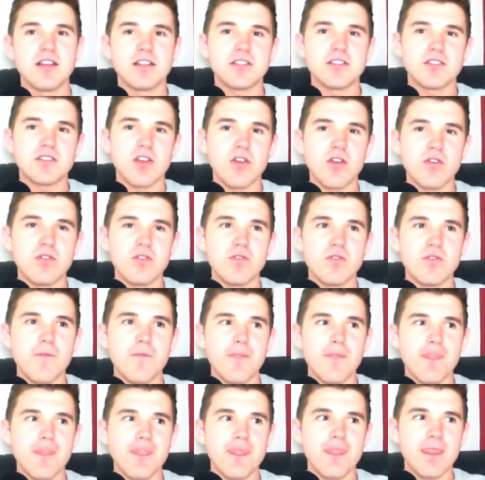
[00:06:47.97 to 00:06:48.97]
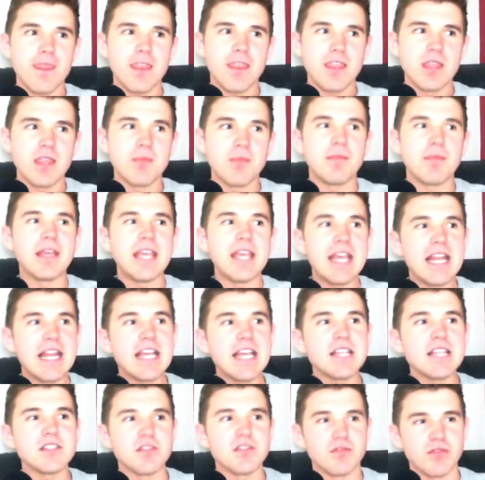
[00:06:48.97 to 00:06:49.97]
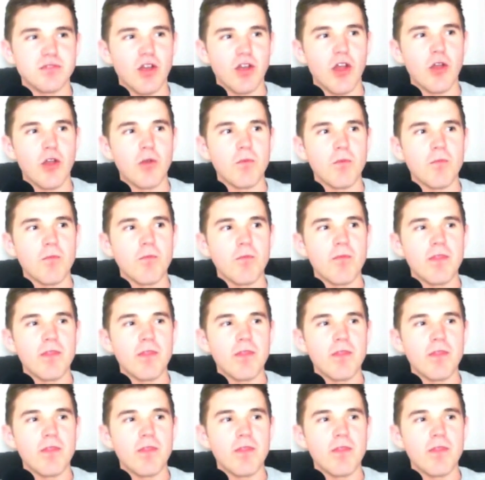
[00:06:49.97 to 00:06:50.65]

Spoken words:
So the beginnings of Rome,